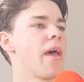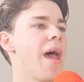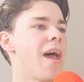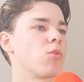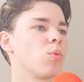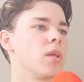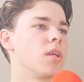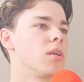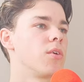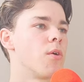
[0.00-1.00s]
as
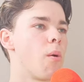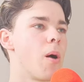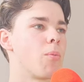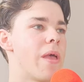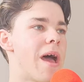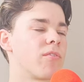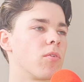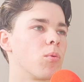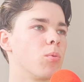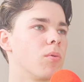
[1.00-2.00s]
we grow up, we have
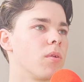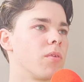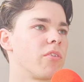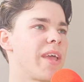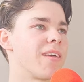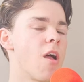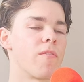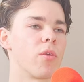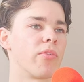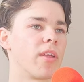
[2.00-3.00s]
to take care
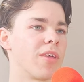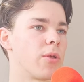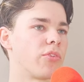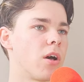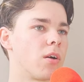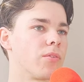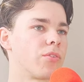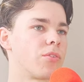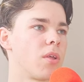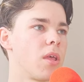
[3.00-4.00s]
of those things
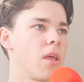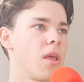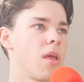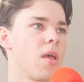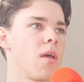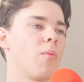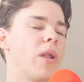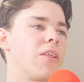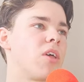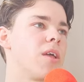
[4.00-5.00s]
ourselves.
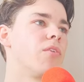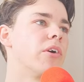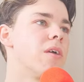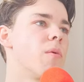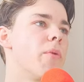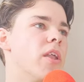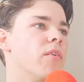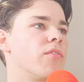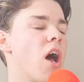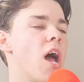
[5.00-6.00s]
When I say relieve the burden
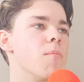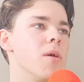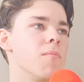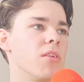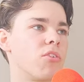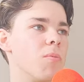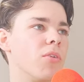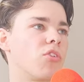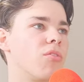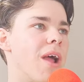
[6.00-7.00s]
of time, it means to be
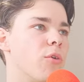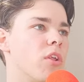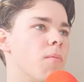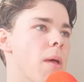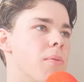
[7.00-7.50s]
surrounded by